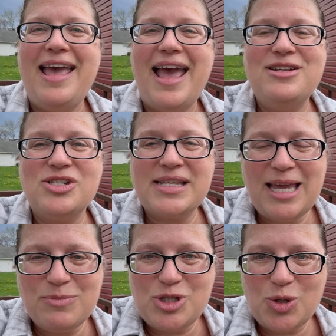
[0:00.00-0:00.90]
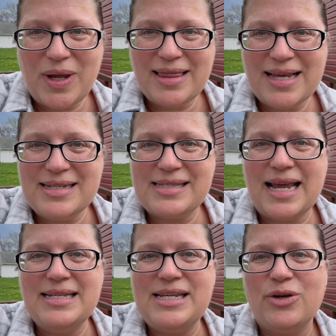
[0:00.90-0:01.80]
and just keep doing this
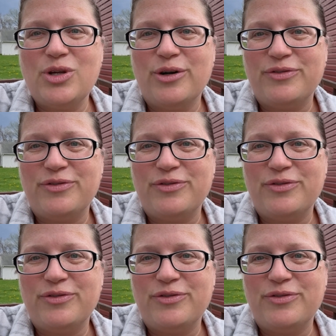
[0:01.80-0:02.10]
until your